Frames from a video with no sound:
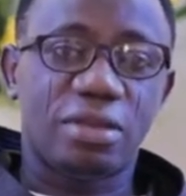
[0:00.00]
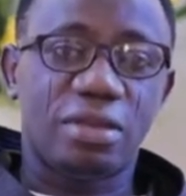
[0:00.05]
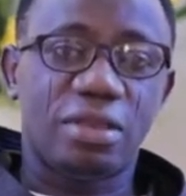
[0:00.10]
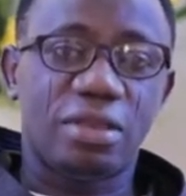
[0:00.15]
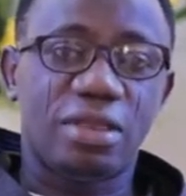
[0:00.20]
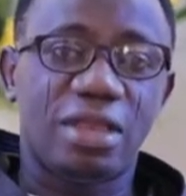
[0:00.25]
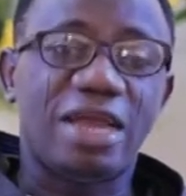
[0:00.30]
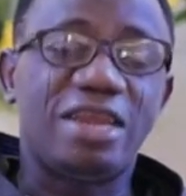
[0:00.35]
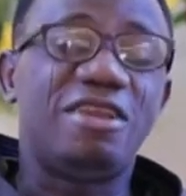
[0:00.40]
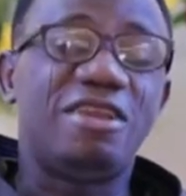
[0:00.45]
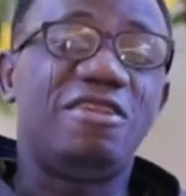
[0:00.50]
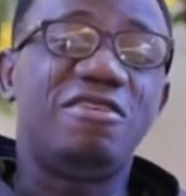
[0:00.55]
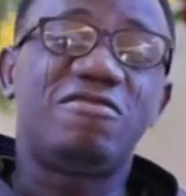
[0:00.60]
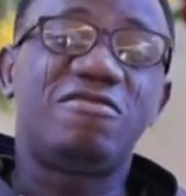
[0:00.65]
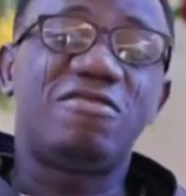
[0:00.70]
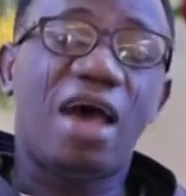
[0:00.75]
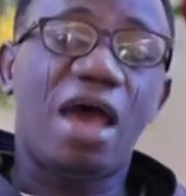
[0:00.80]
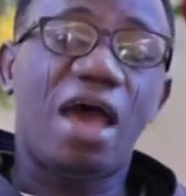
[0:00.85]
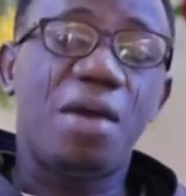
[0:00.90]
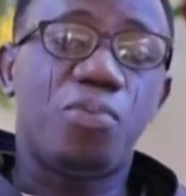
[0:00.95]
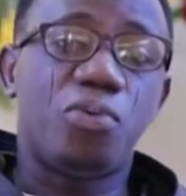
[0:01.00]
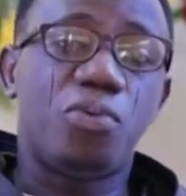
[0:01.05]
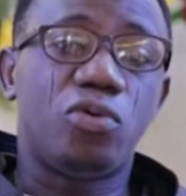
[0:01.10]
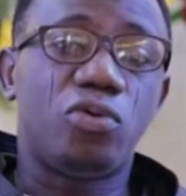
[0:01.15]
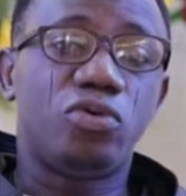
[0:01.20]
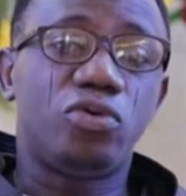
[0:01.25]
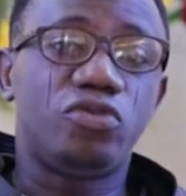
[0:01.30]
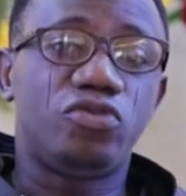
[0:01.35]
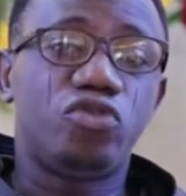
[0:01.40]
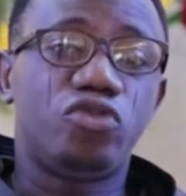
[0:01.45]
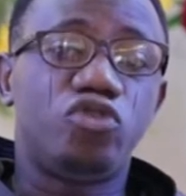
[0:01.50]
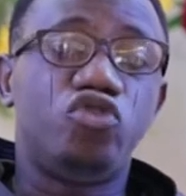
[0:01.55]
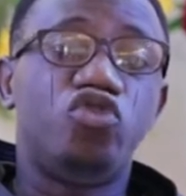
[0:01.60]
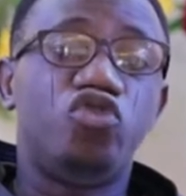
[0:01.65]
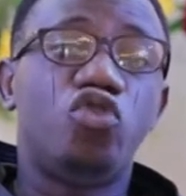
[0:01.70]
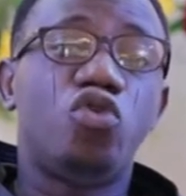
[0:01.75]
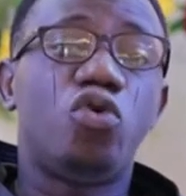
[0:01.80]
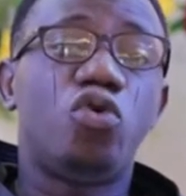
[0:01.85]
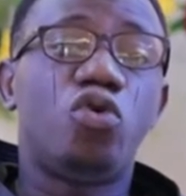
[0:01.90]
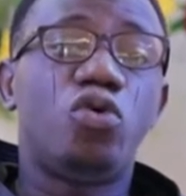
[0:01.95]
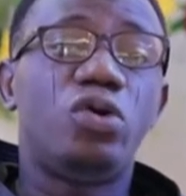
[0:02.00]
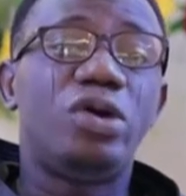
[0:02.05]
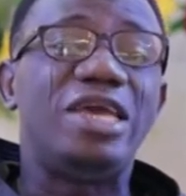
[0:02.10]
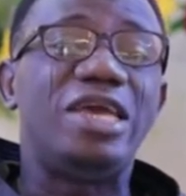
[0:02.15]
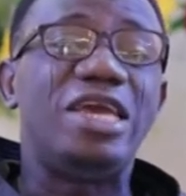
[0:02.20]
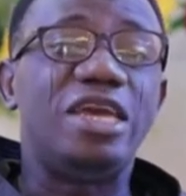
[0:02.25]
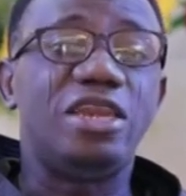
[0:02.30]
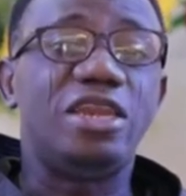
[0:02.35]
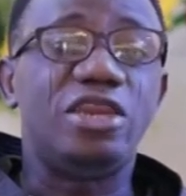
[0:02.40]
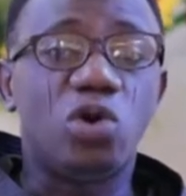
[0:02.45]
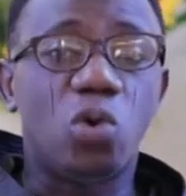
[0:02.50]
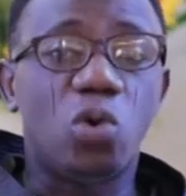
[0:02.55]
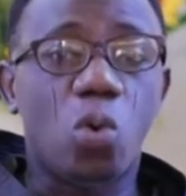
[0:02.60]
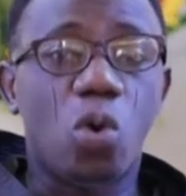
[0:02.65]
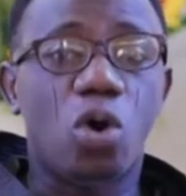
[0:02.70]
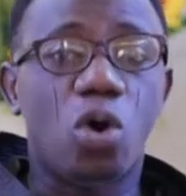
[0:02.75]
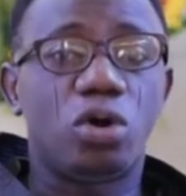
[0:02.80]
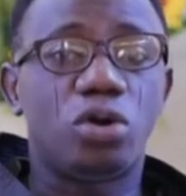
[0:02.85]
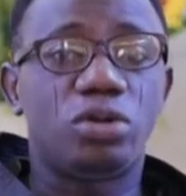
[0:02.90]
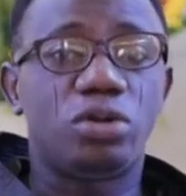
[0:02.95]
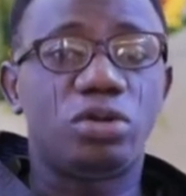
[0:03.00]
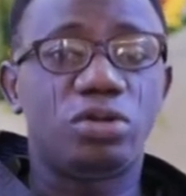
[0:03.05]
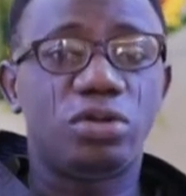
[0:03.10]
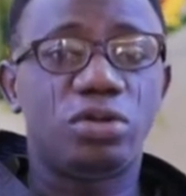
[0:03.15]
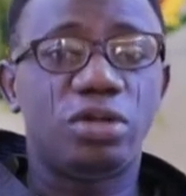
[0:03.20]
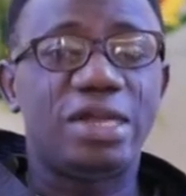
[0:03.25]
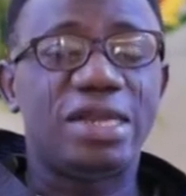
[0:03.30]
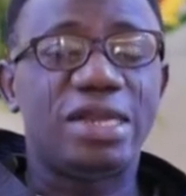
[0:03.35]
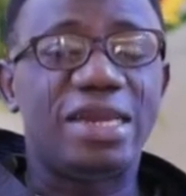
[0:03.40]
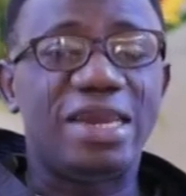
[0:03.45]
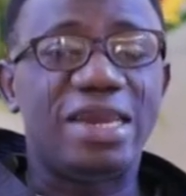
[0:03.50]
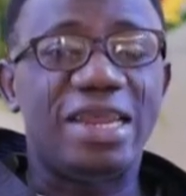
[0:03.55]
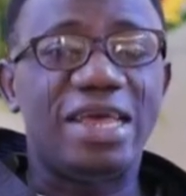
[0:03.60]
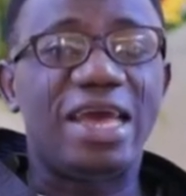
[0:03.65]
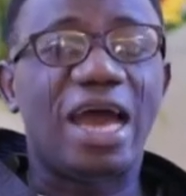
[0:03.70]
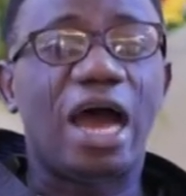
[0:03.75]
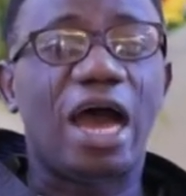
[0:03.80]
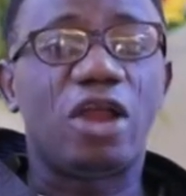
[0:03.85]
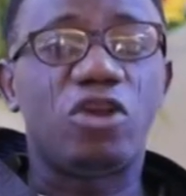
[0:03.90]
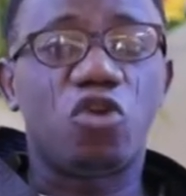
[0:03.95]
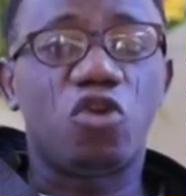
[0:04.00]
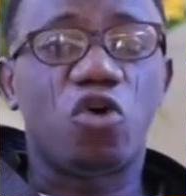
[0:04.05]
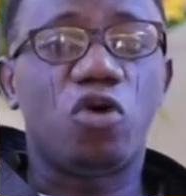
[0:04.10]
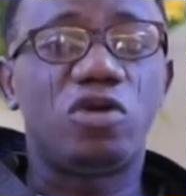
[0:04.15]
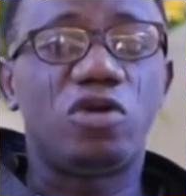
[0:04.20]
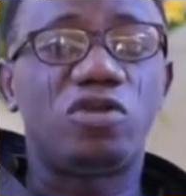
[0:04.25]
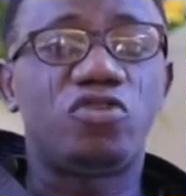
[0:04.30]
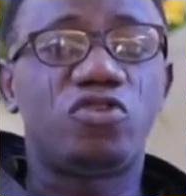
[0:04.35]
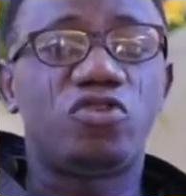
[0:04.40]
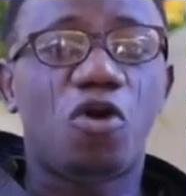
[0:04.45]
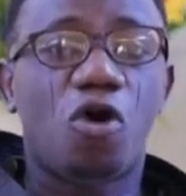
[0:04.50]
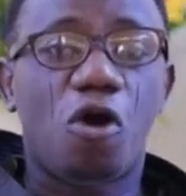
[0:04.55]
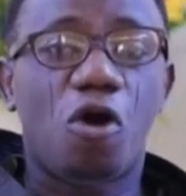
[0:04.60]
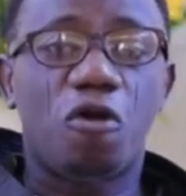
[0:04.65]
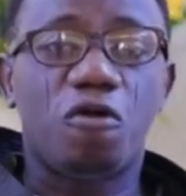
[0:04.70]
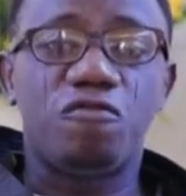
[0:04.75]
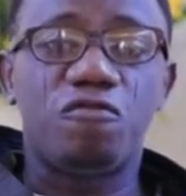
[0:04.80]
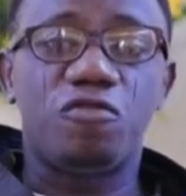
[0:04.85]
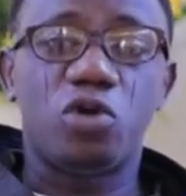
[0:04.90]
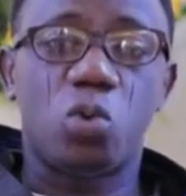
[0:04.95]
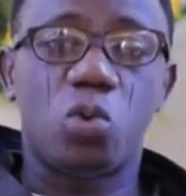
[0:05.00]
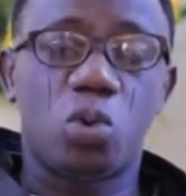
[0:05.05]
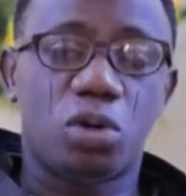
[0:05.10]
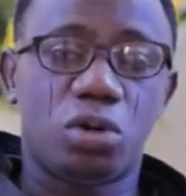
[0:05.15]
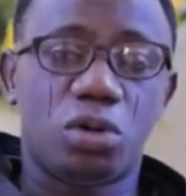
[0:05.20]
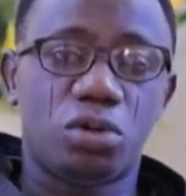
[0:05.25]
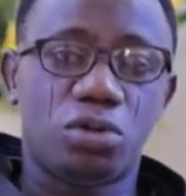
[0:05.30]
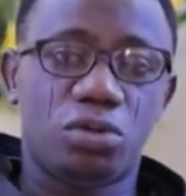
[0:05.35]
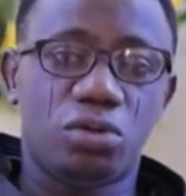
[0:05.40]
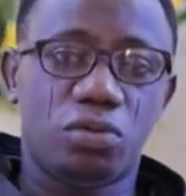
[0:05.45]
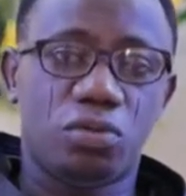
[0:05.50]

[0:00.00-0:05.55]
that the disciples, though in the world, they are not of the world.